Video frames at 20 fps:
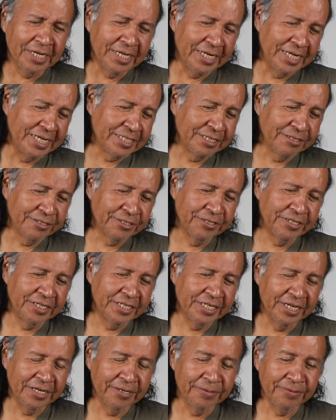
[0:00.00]
And as they're
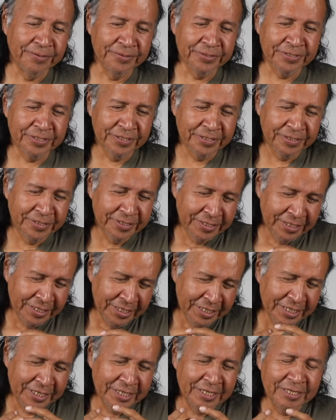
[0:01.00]
shooting the arrows,
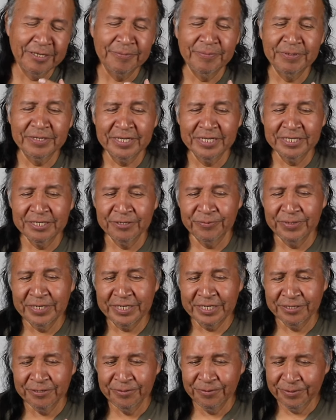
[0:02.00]
they begin to
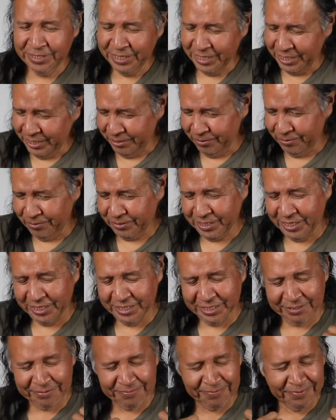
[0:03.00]
weaken the Uktena.
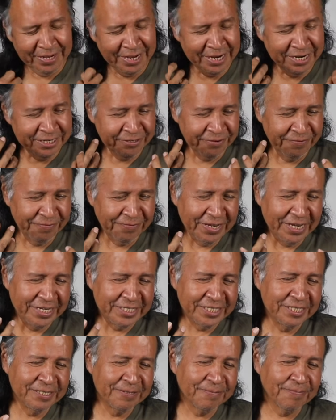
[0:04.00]
Uktena's eyes are
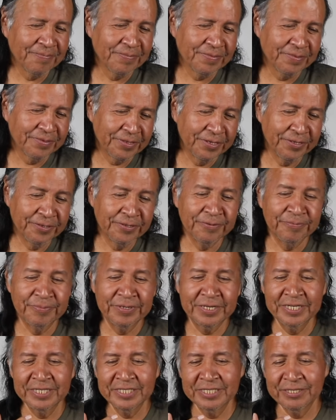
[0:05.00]
flashing. Thunder
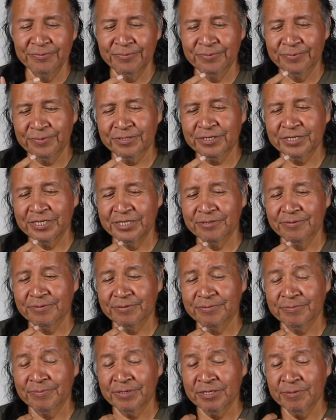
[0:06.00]
begins to get a
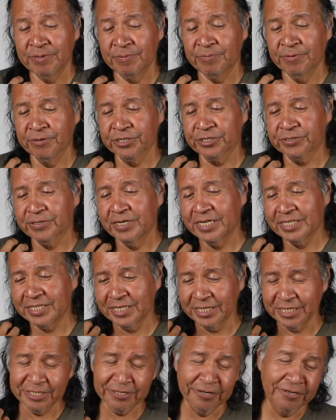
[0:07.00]
little bit more
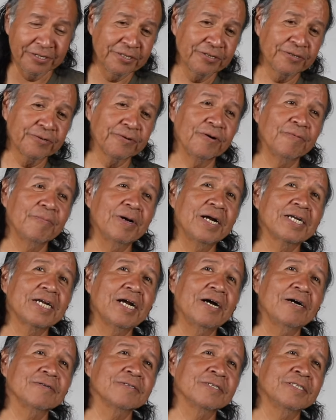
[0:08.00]
strength, starts to crawl back
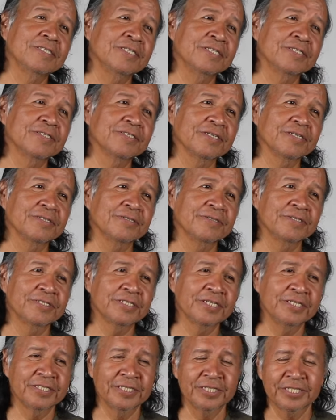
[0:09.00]
out, and then Thunder
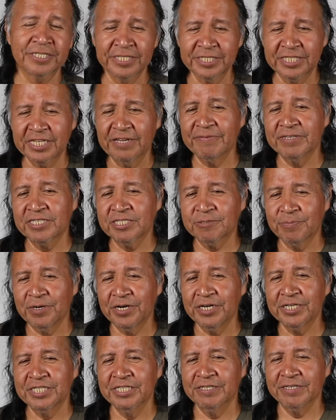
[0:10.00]
says, "It's the seventh
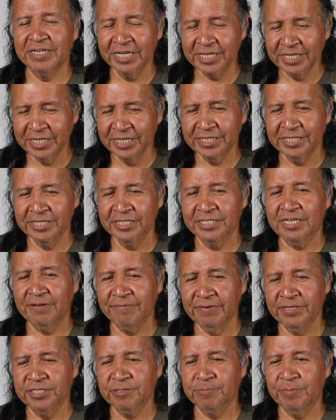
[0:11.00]
spot. You gotta hit the
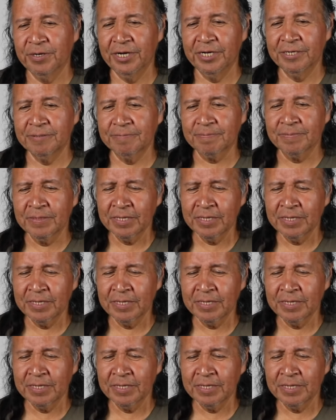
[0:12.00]
seventh spot."